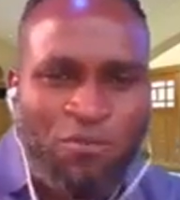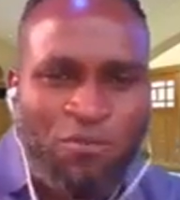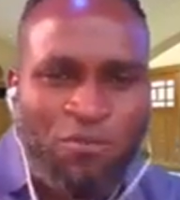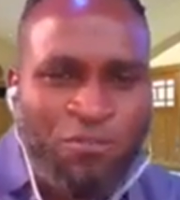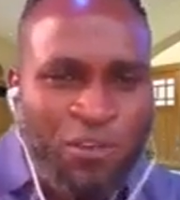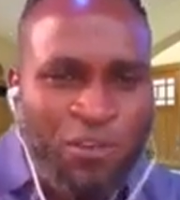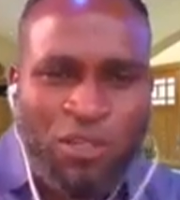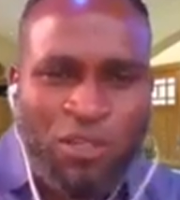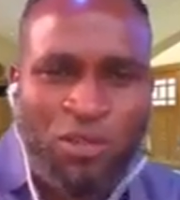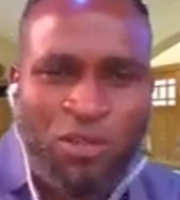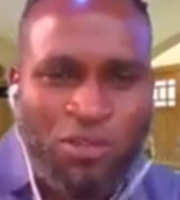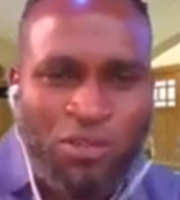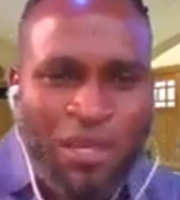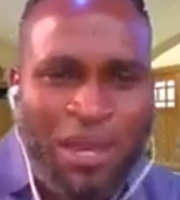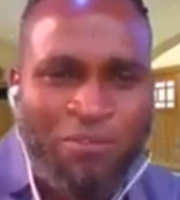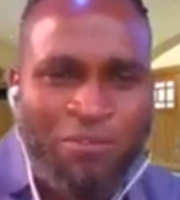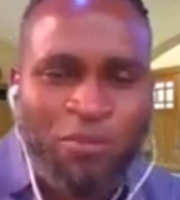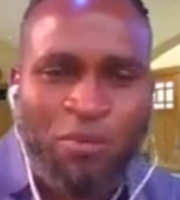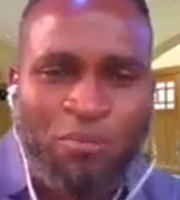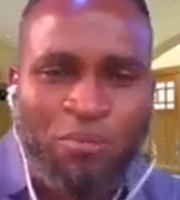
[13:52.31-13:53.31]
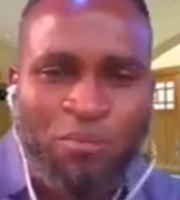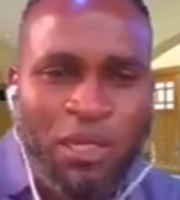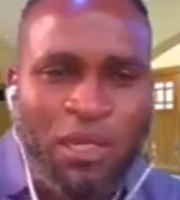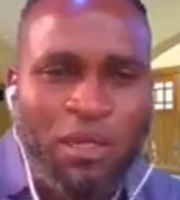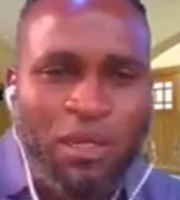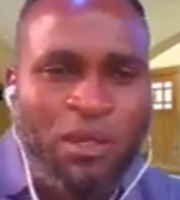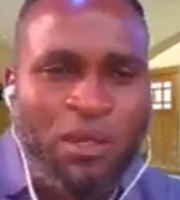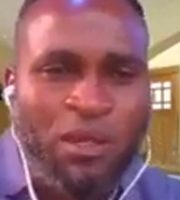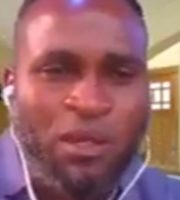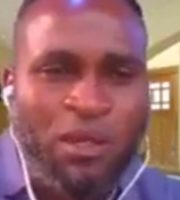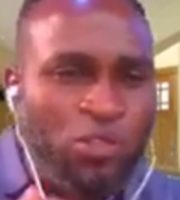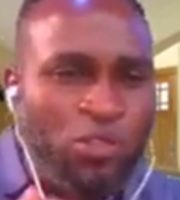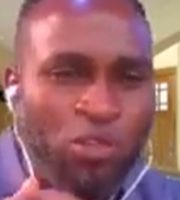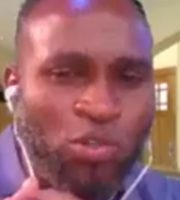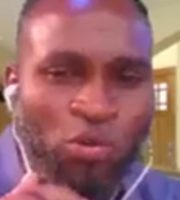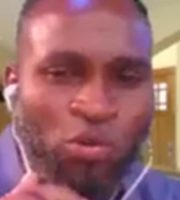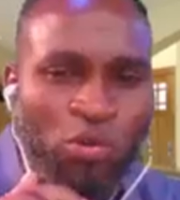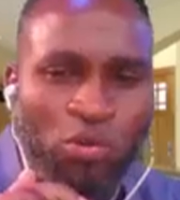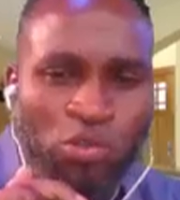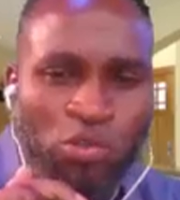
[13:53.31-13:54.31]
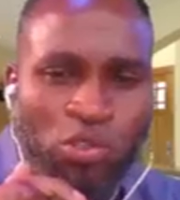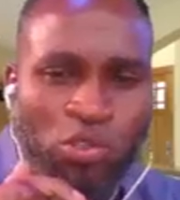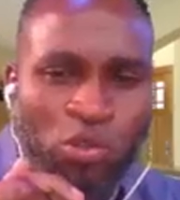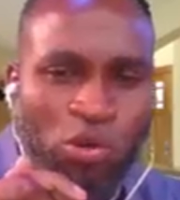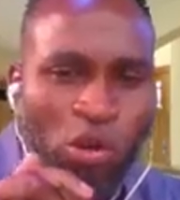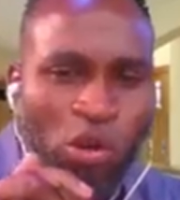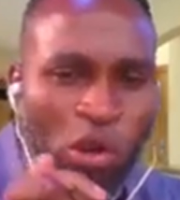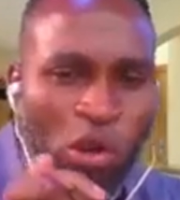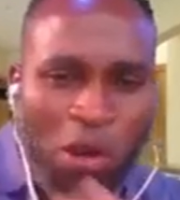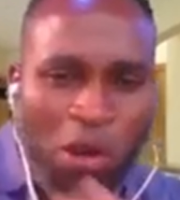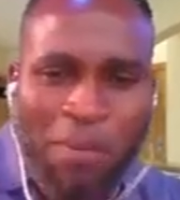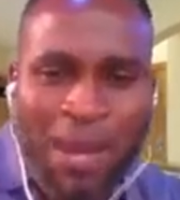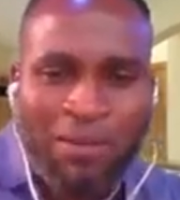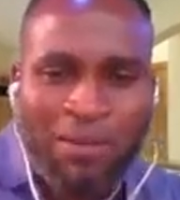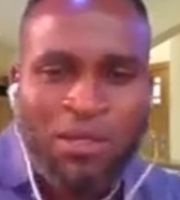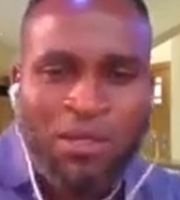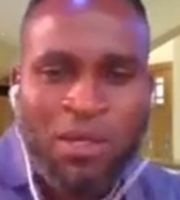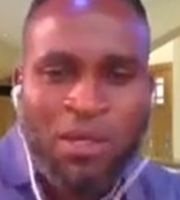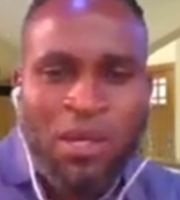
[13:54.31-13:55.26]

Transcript: video there for me to come out.